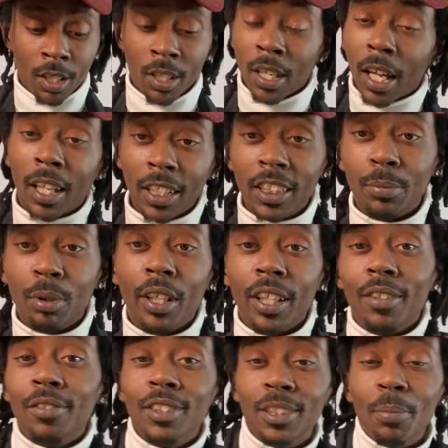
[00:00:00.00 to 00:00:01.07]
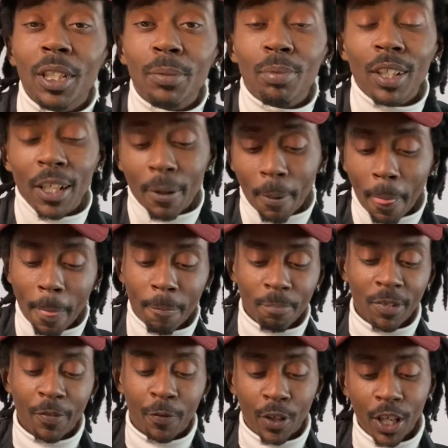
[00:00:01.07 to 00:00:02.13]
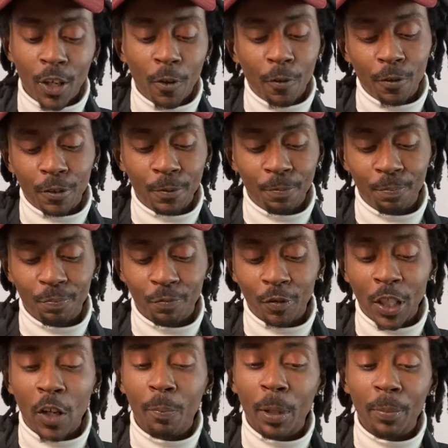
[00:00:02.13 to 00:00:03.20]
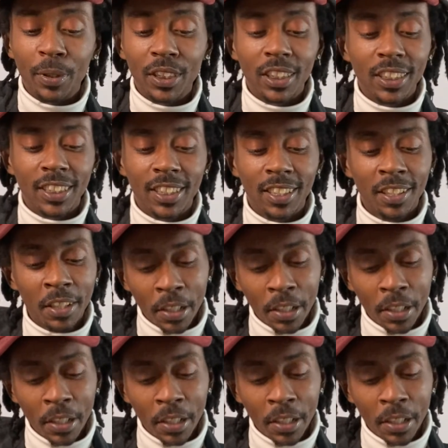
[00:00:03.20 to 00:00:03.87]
I like this bread. It's the best bread for health purposes.